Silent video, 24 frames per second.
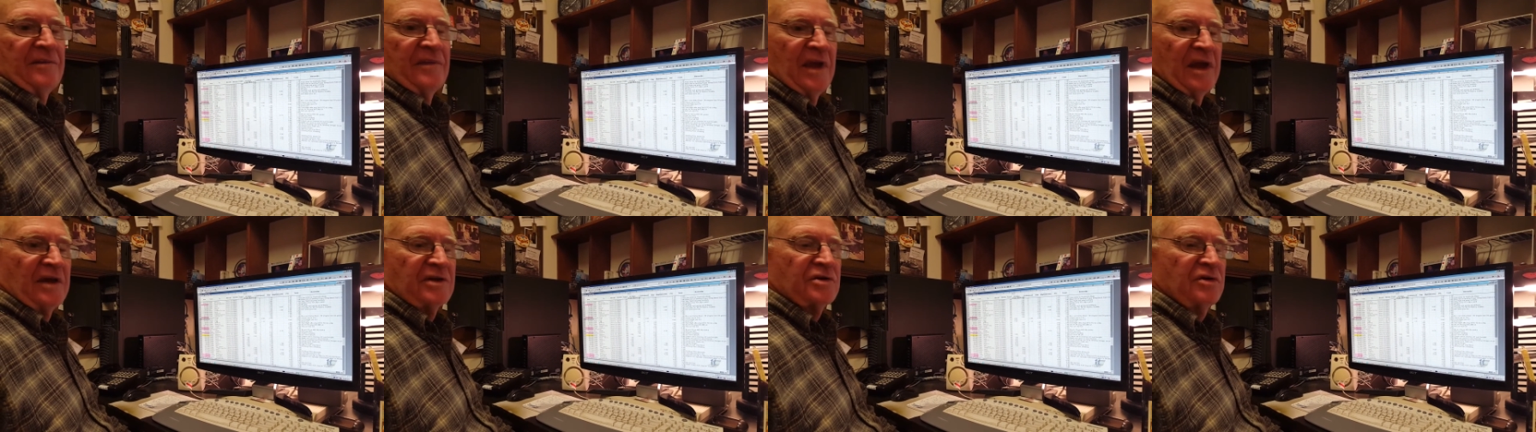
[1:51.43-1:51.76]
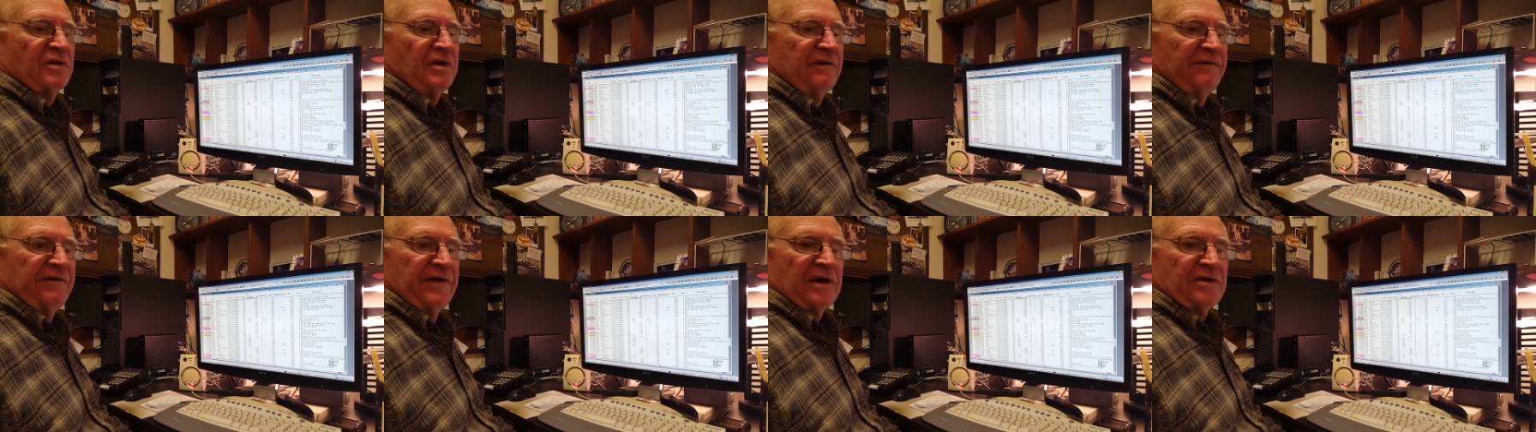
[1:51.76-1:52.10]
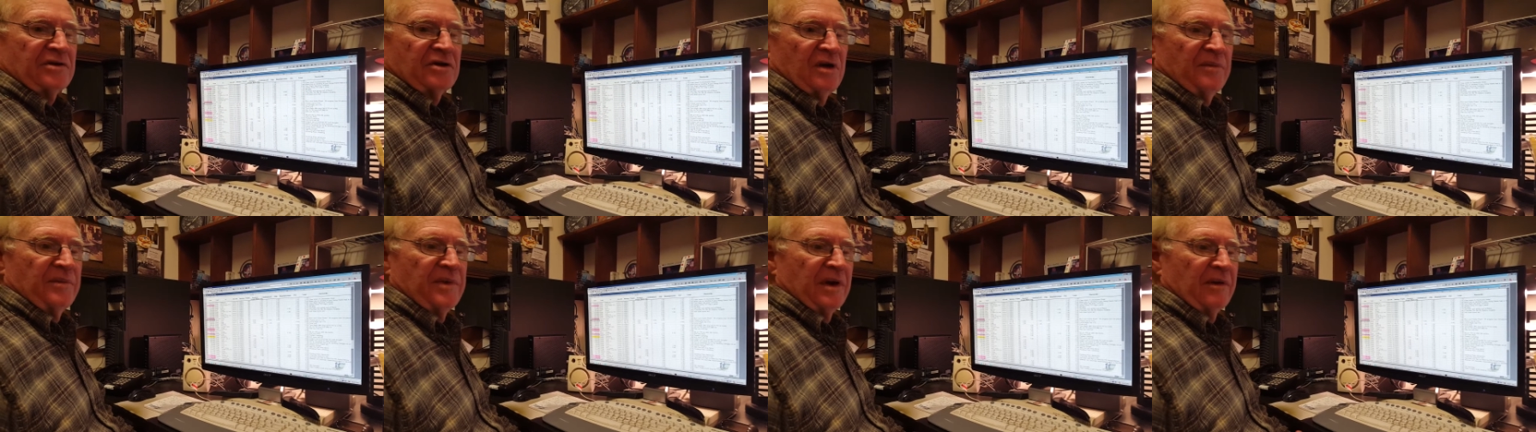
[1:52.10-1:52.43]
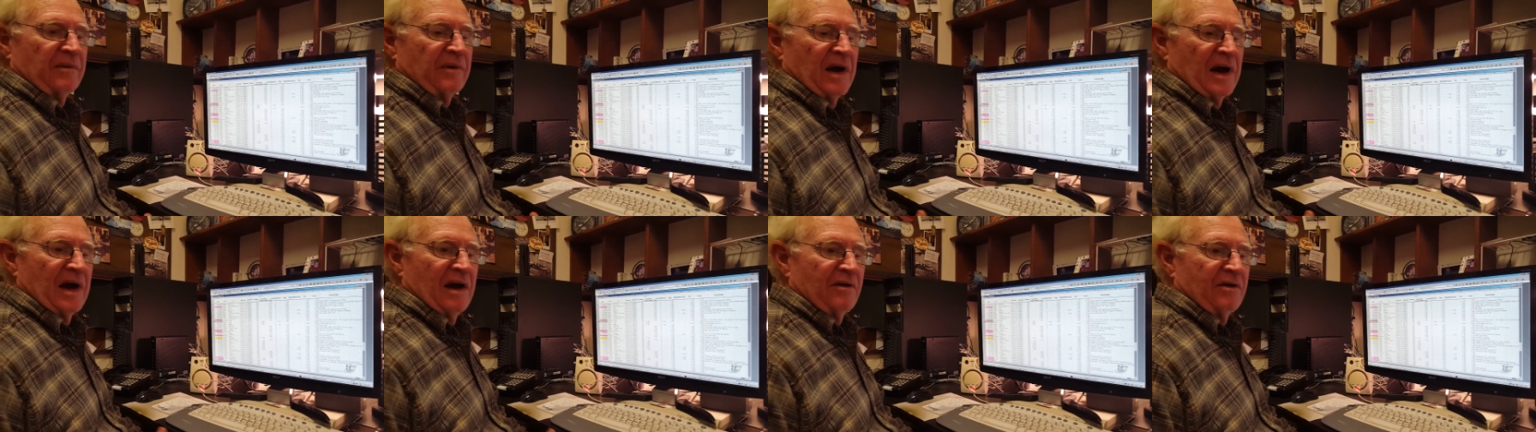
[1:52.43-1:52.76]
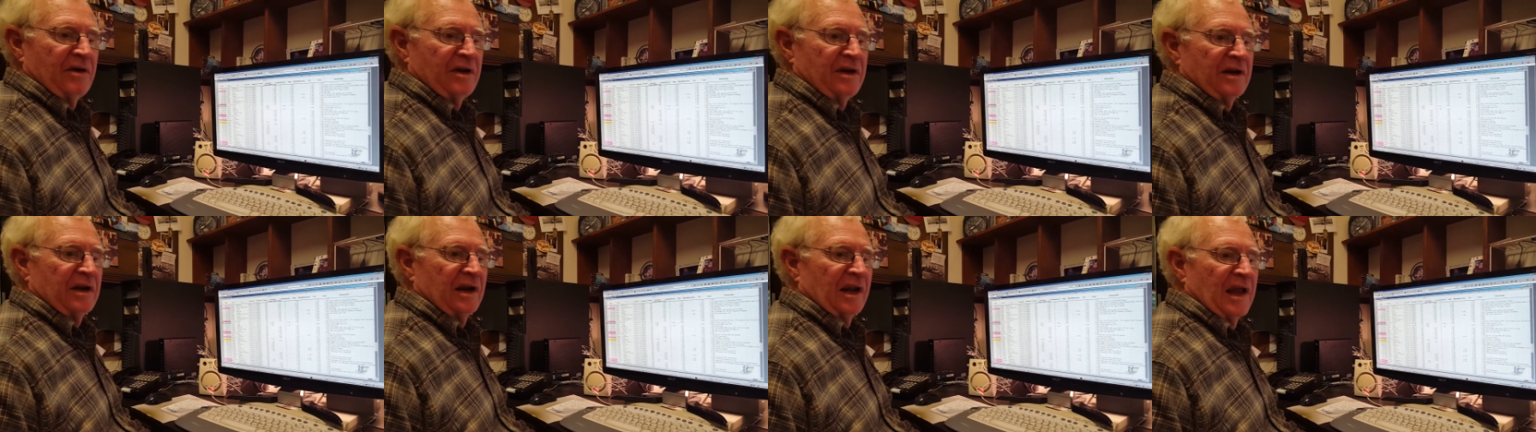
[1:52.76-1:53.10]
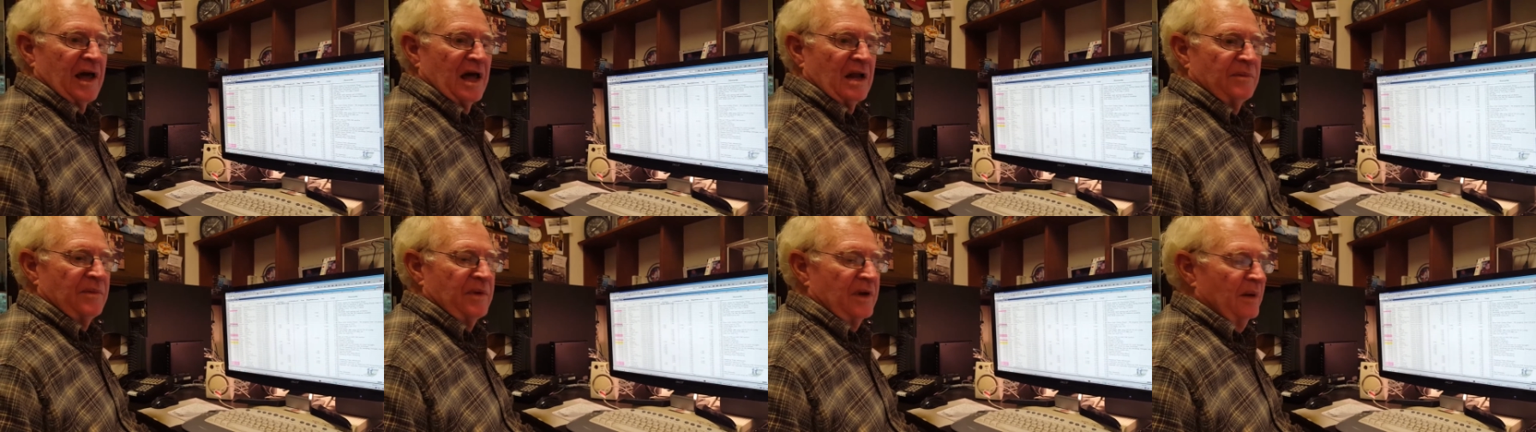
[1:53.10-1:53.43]
And so he vectored me around, and he
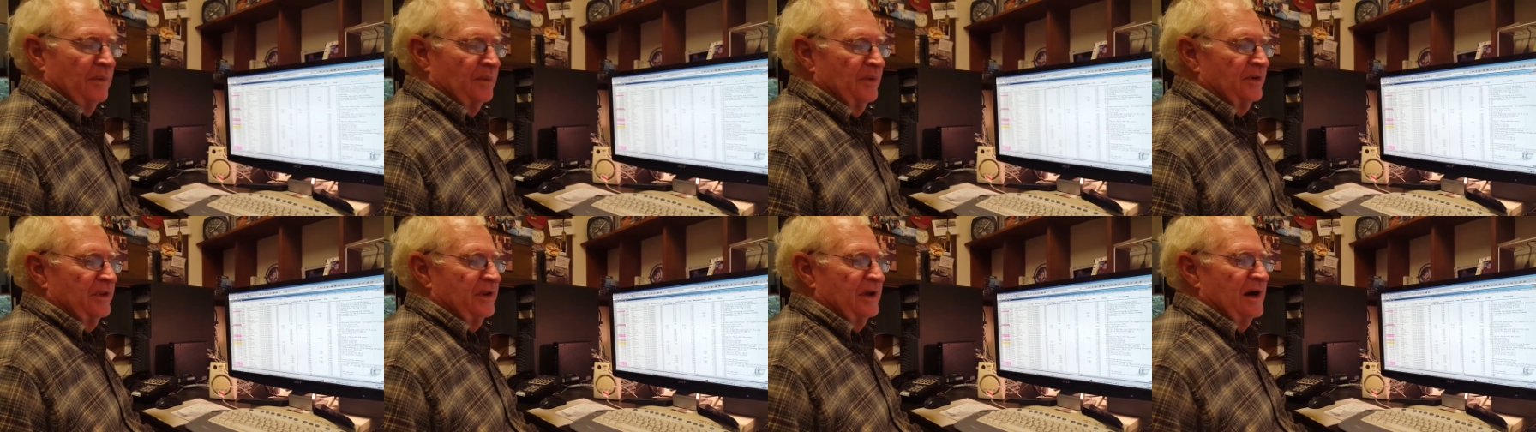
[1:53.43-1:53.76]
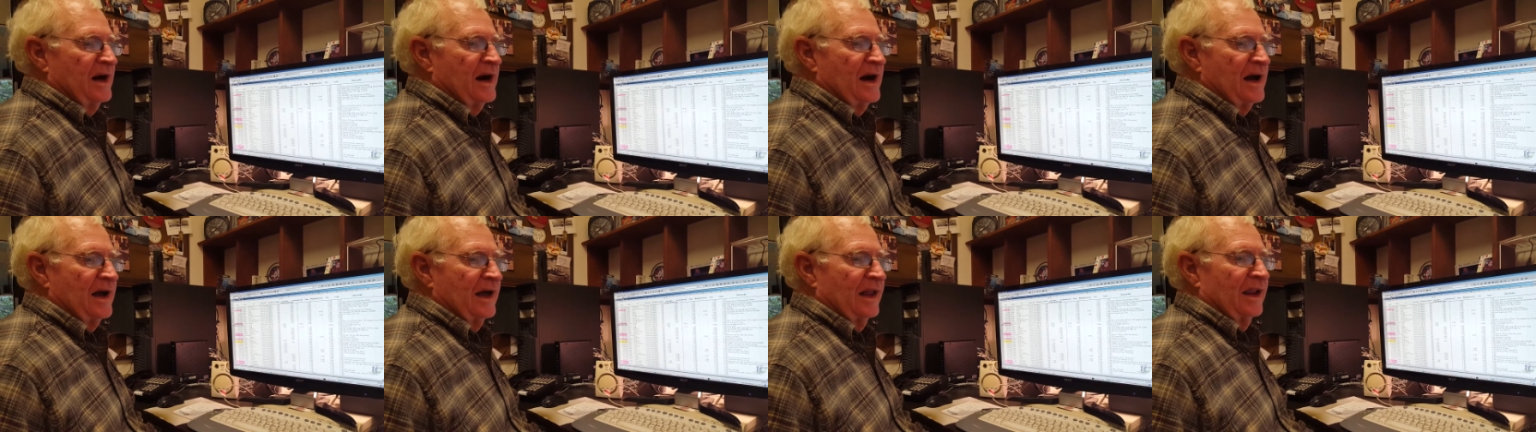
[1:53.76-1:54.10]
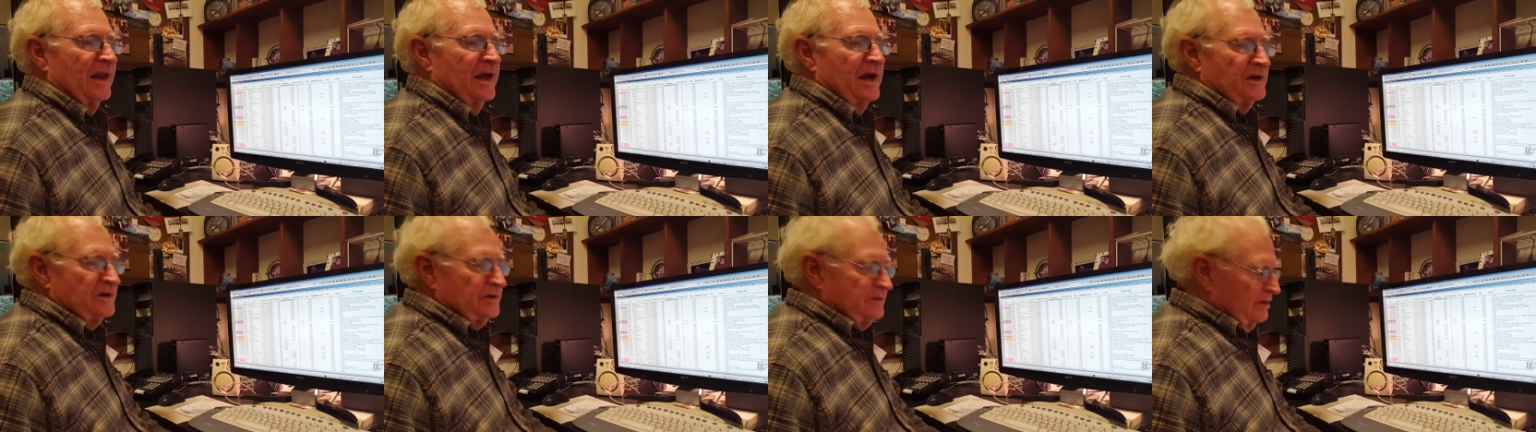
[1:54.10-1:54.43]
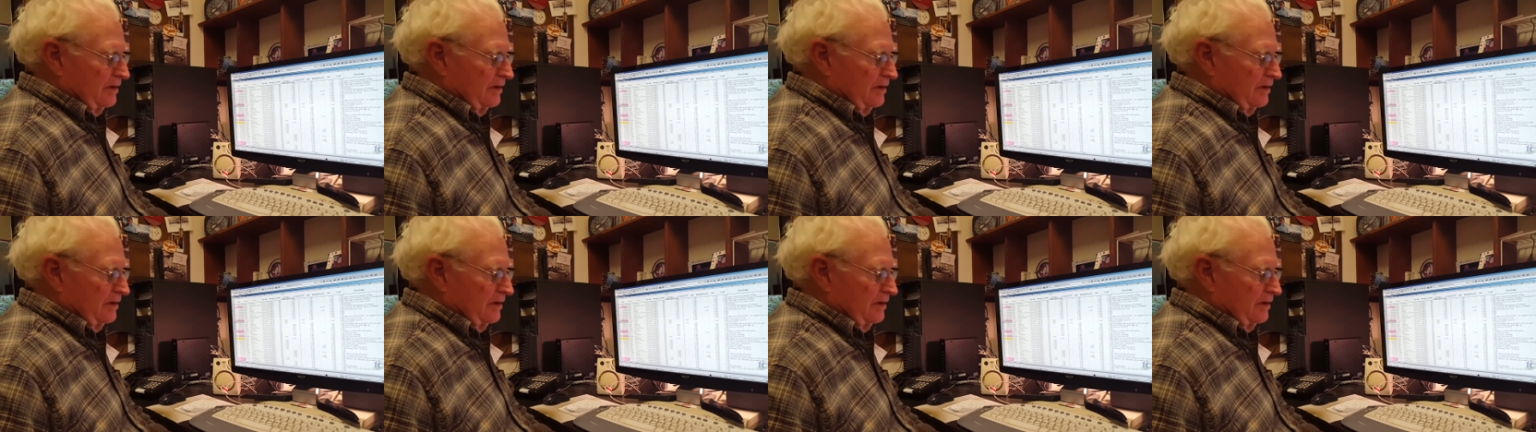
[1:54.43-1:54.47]
lined me up with the ILS,